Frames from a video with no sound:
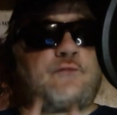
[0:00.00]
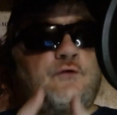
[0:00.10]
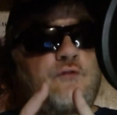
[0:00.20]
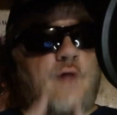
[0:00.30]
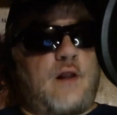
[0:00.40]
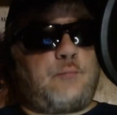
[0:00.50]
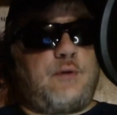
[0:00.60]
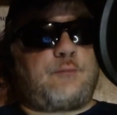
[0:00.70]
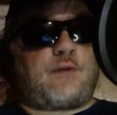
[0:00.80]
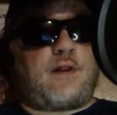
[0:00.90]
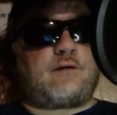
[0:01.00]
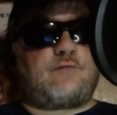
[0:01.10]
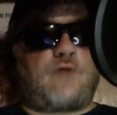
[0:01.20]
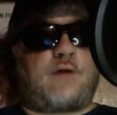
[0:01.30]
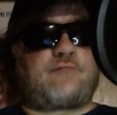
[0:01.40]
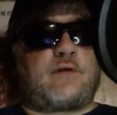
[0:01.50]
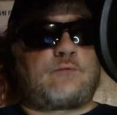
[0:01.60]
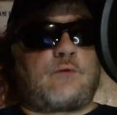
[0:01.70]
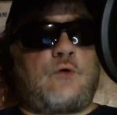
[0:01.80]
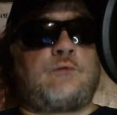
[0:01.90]
there's a lot of people that live life on the
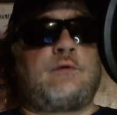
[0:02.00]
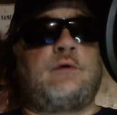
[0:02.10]
road.